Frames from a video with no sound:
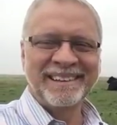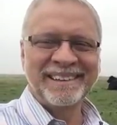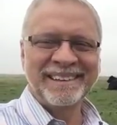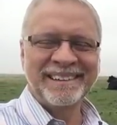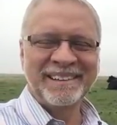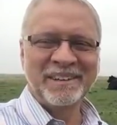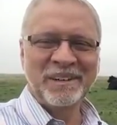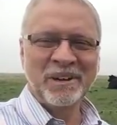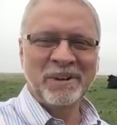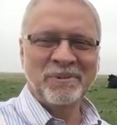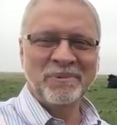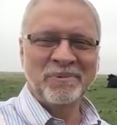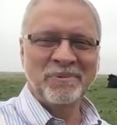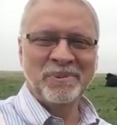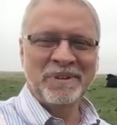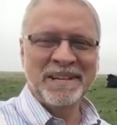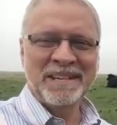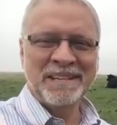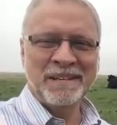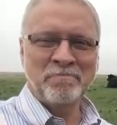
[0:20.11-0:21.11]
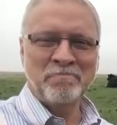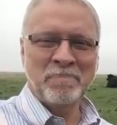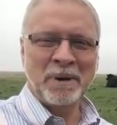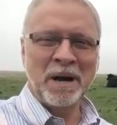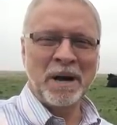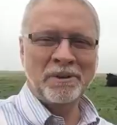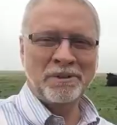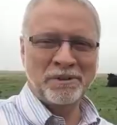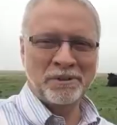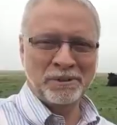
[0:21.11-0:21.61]
You know, we need to
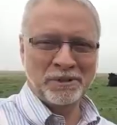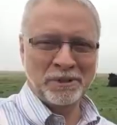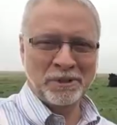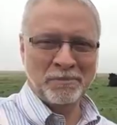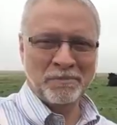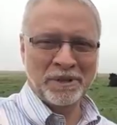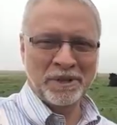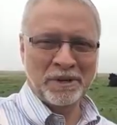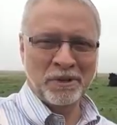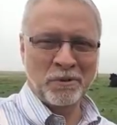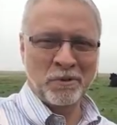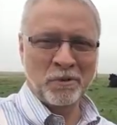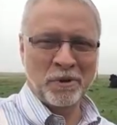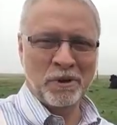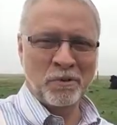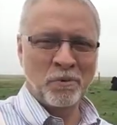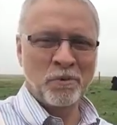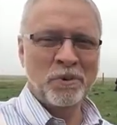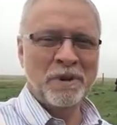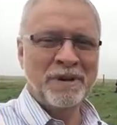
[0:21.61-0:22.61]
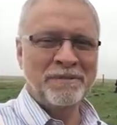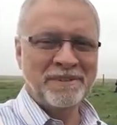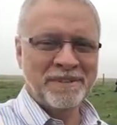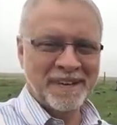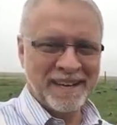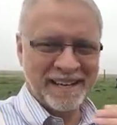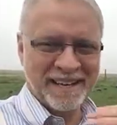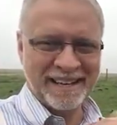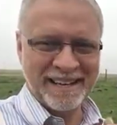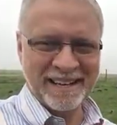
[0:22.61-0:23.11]
ponder a little bit on what we've
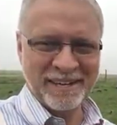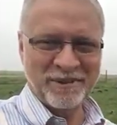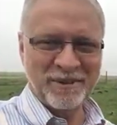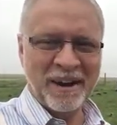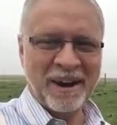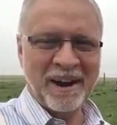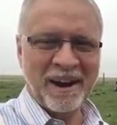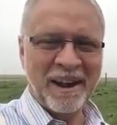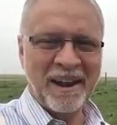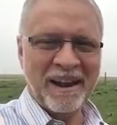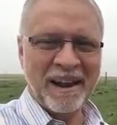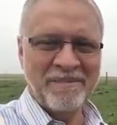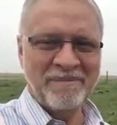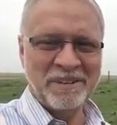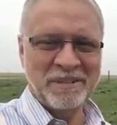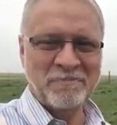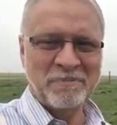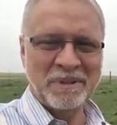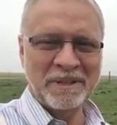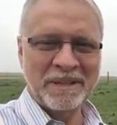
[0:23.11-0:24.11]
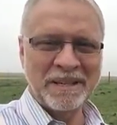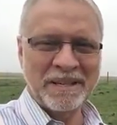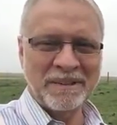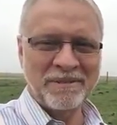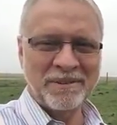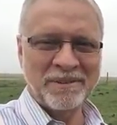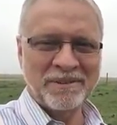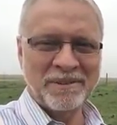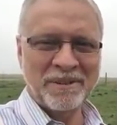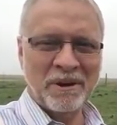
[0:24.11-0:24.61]
taken into our life as
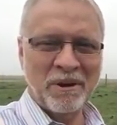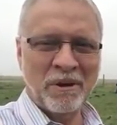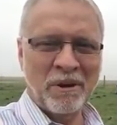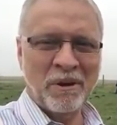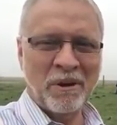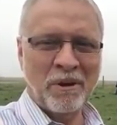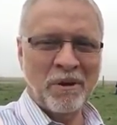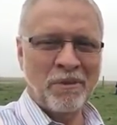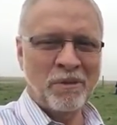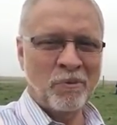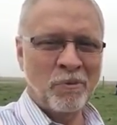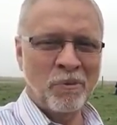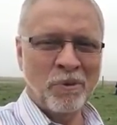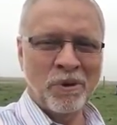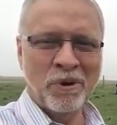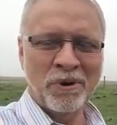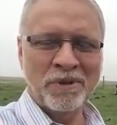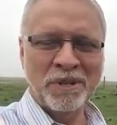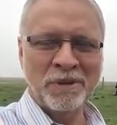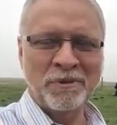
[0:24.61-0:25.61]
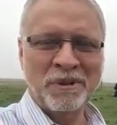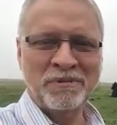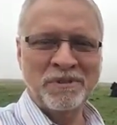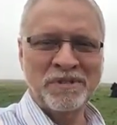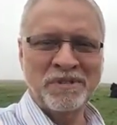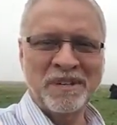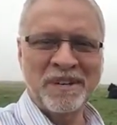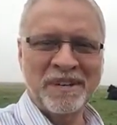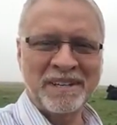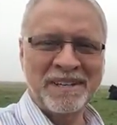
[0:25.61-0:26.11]
believers. All the word that we've
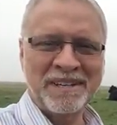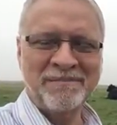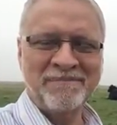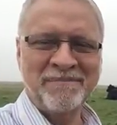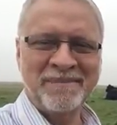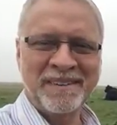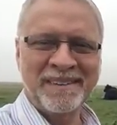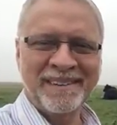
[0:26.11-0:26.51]
studied,